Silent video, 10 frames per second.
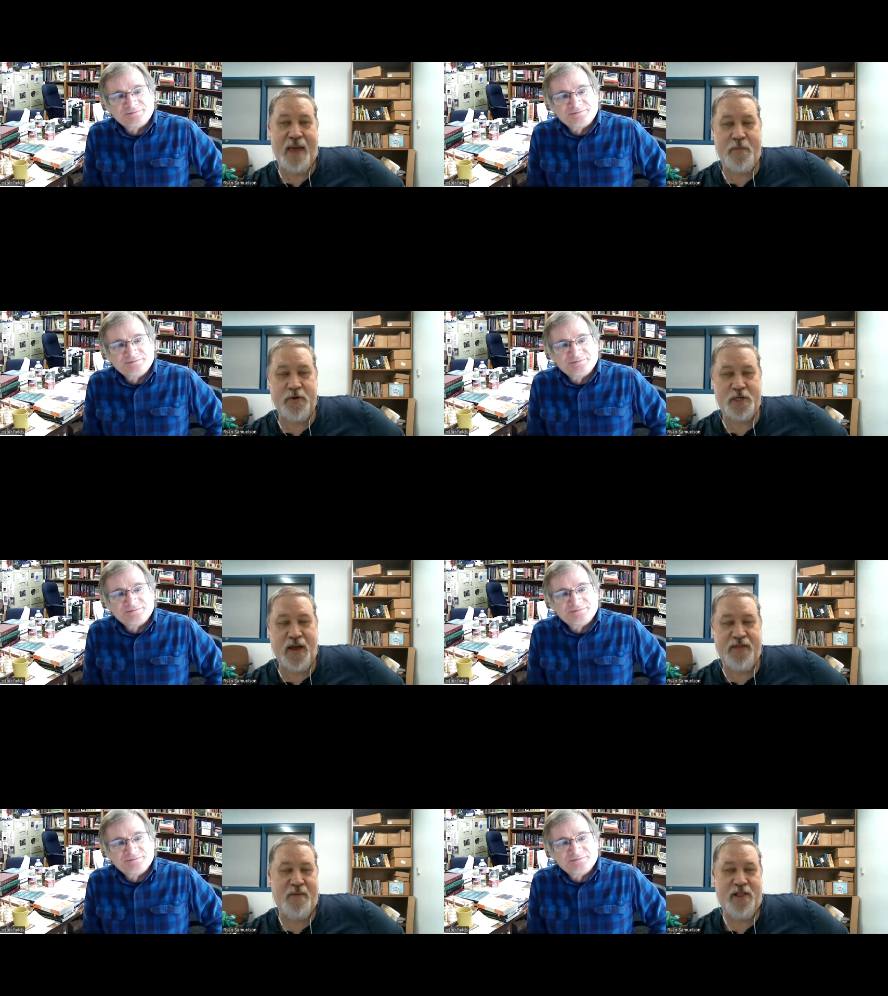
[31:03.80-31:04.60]
Speaker 1: came up with
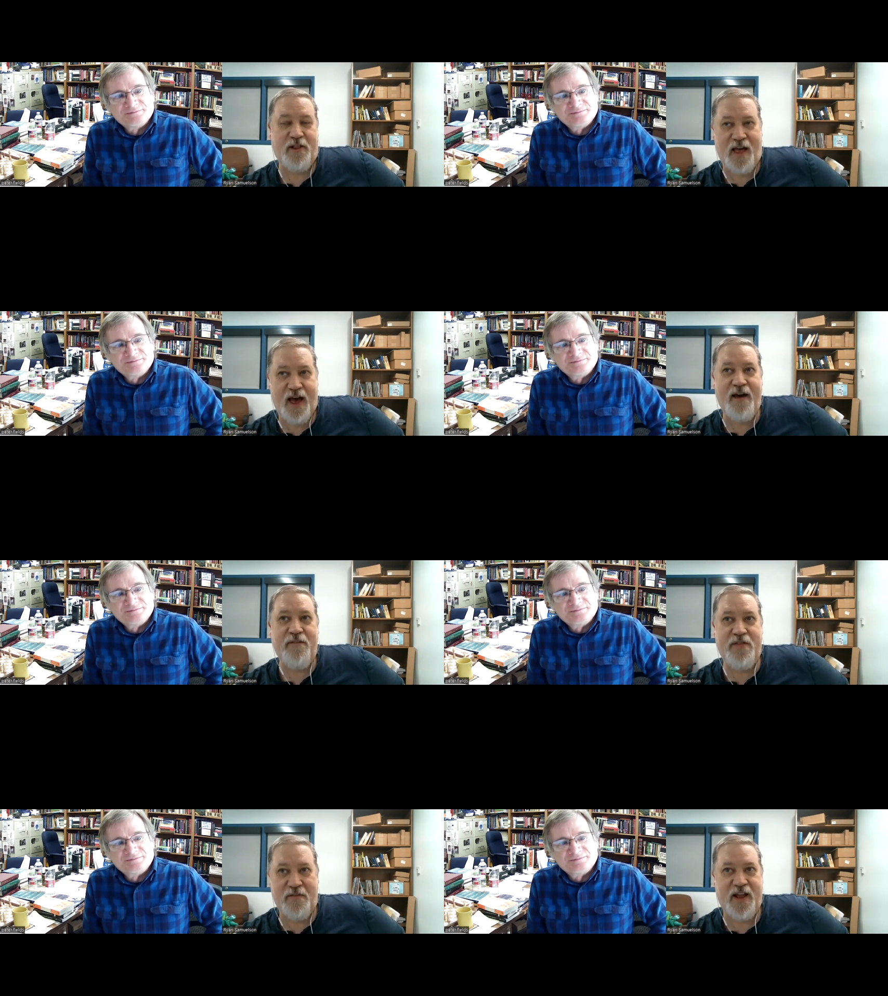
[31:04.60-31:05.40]
stuff in the middle
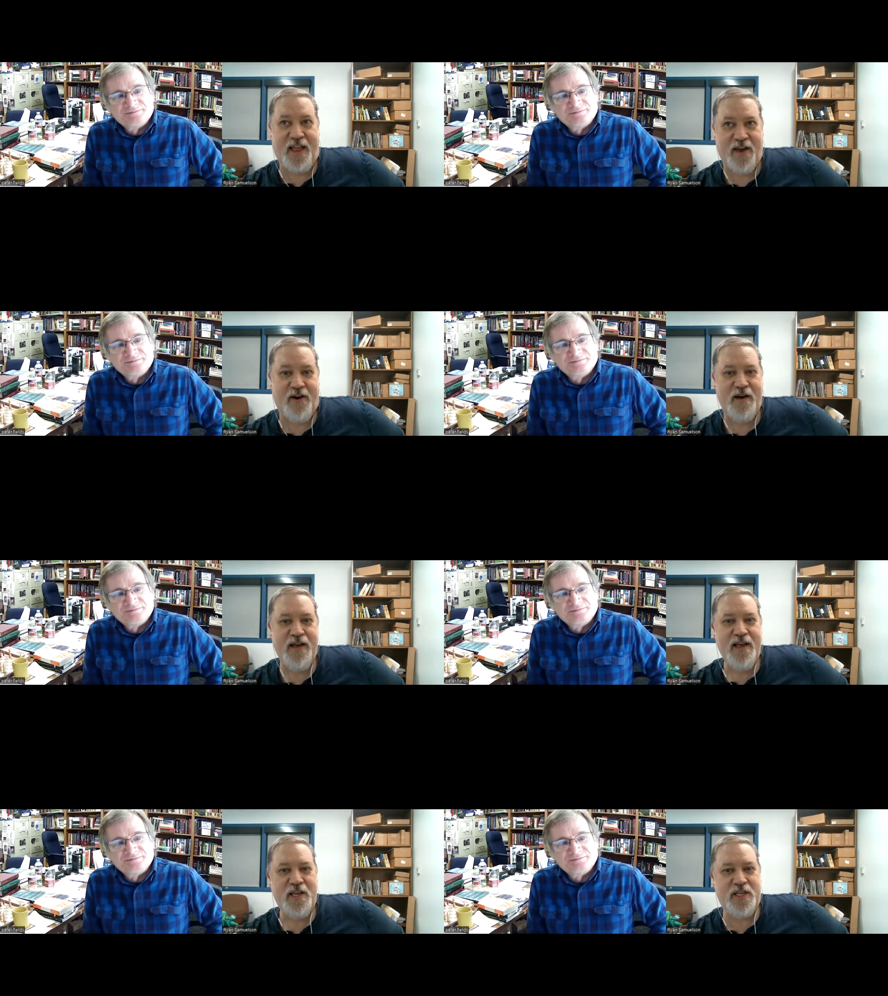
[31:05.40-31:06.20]
of the video
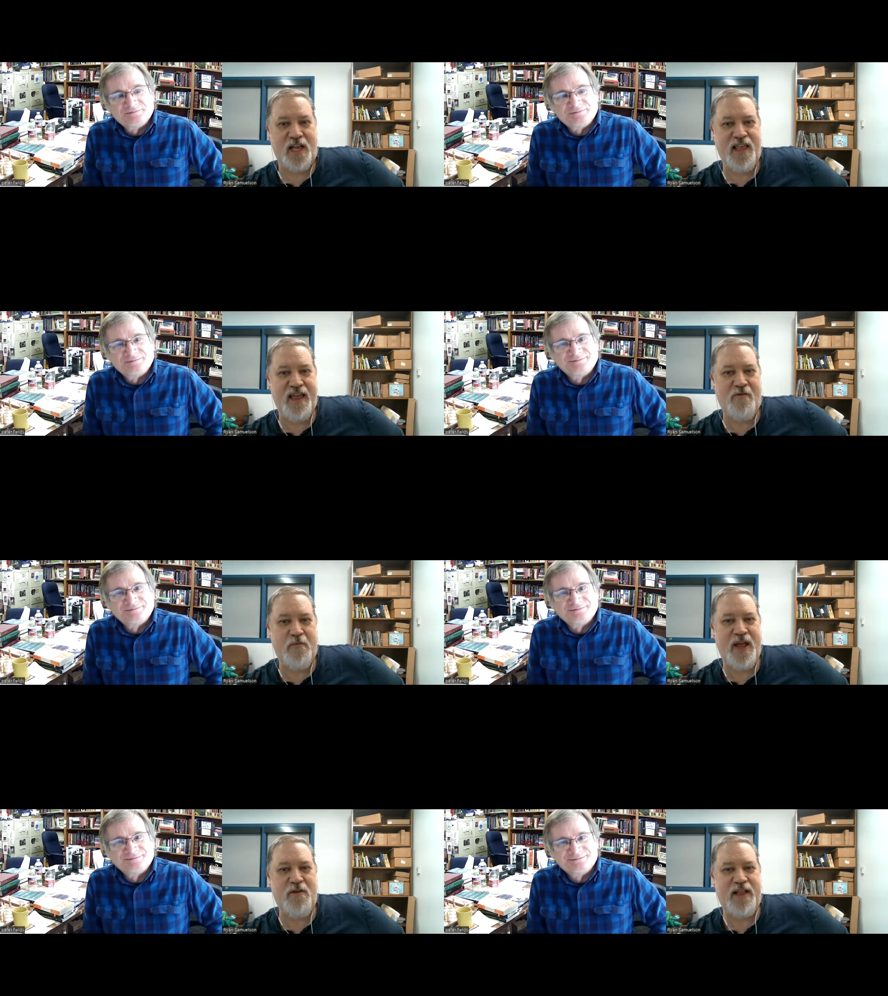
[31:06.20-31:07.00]
suddenly, or
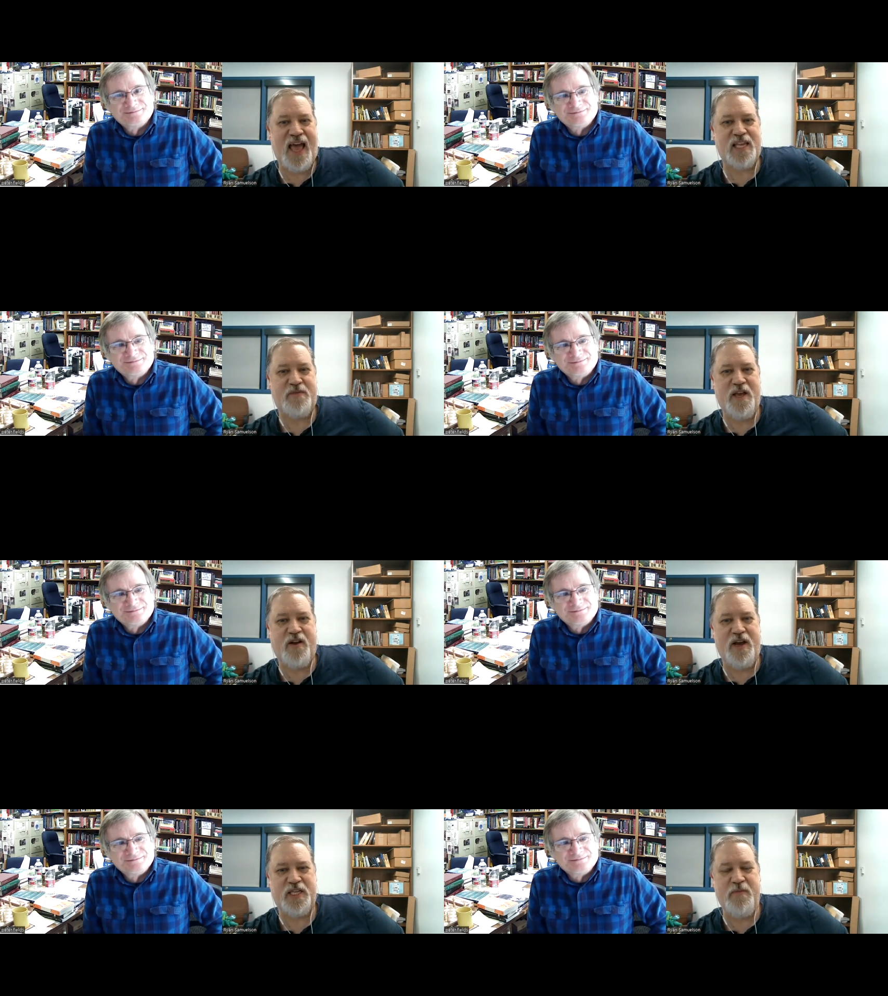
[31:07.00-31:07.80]
Peter would ask me a
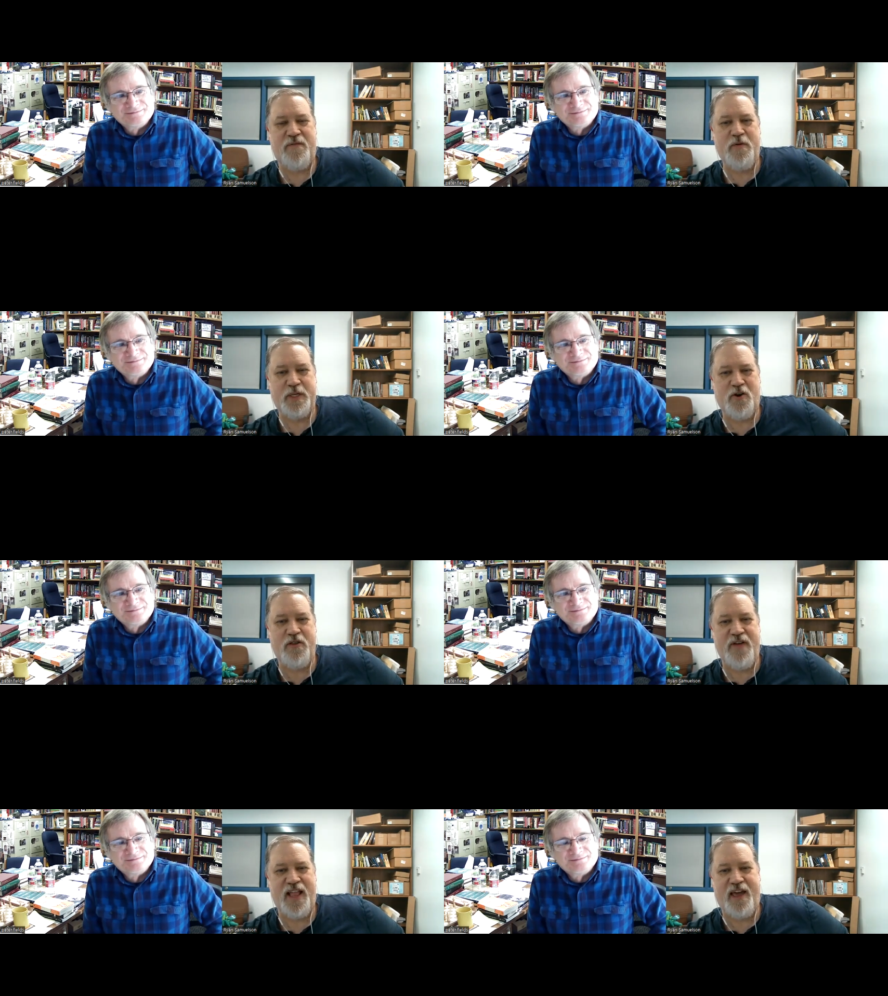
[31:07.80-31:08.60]
question before we started the
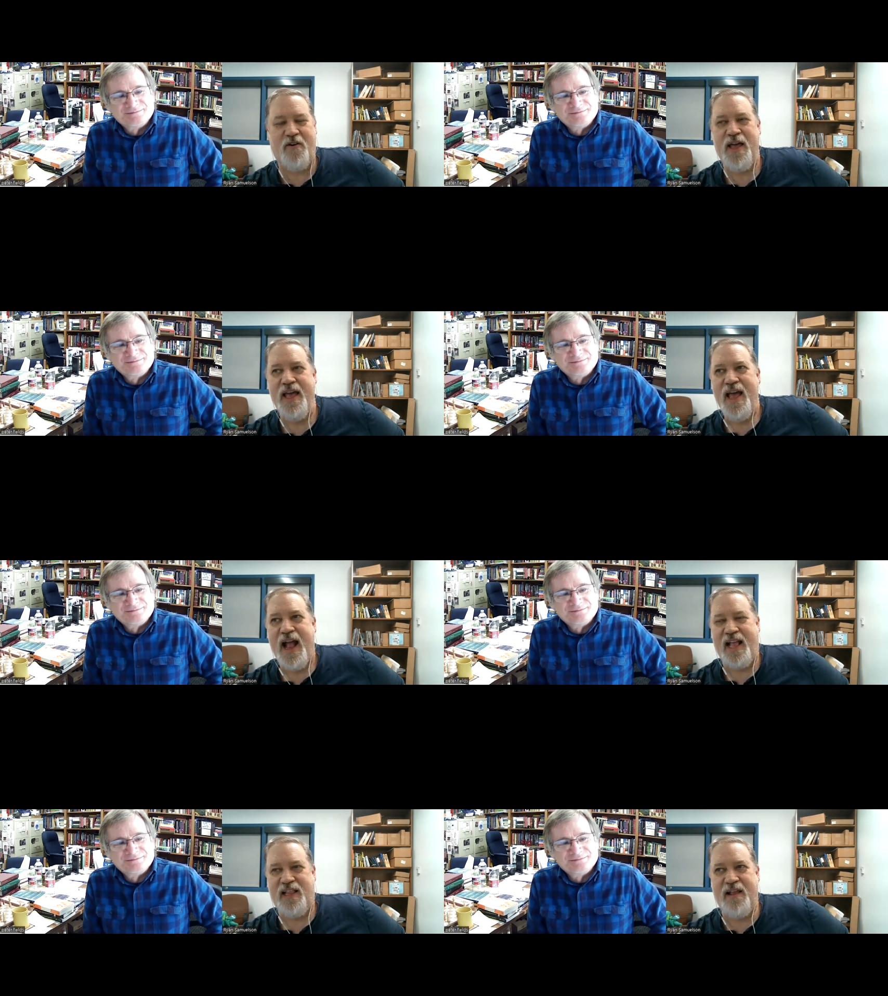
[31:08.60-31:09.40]
video,
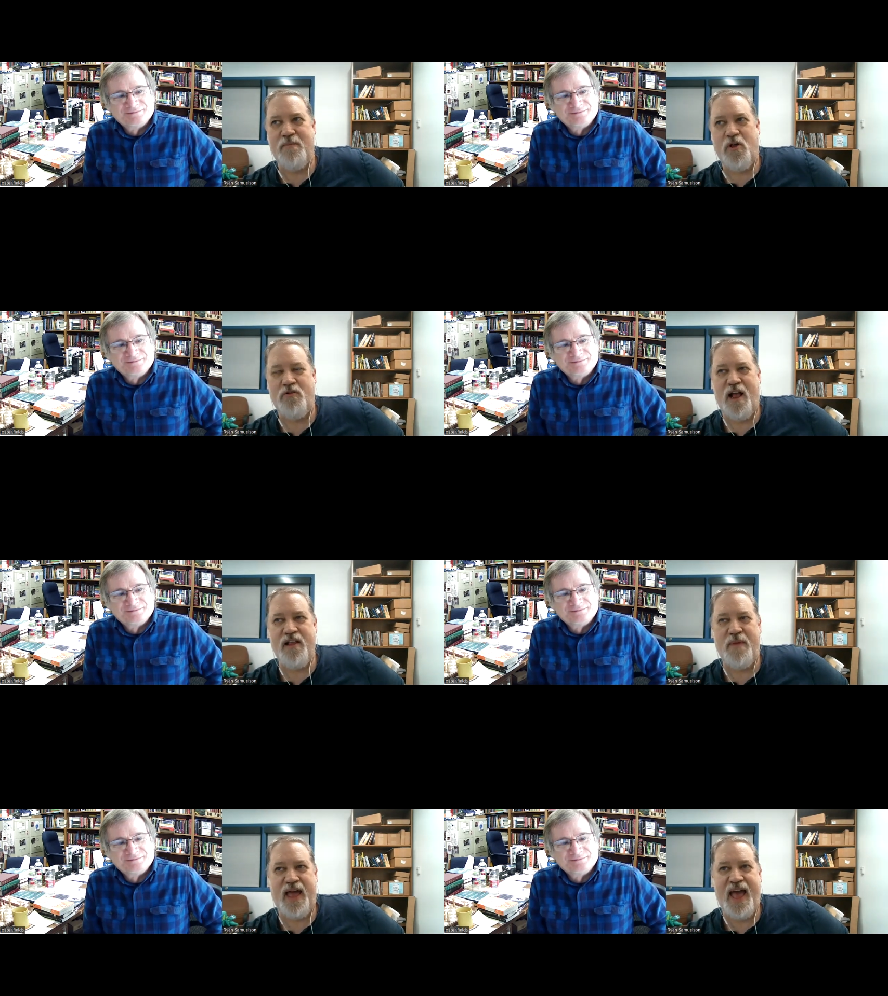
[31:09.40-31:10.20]
and I let it mull around
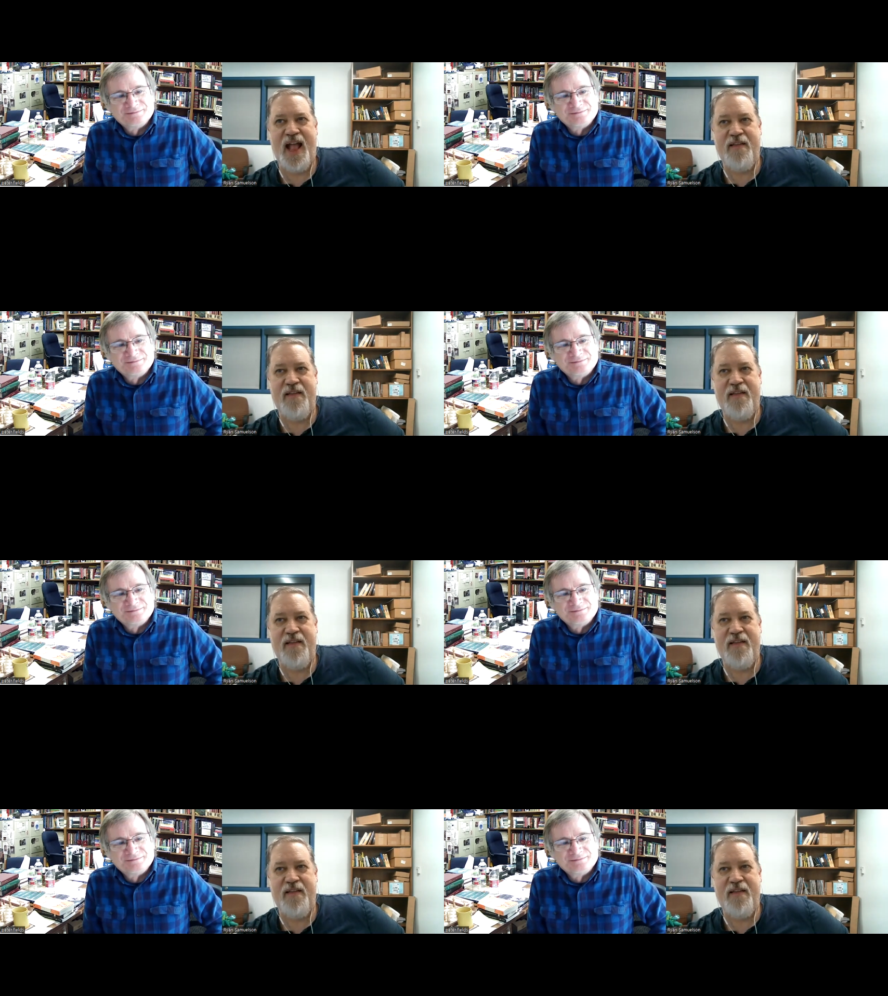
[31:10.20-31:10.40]
in my head.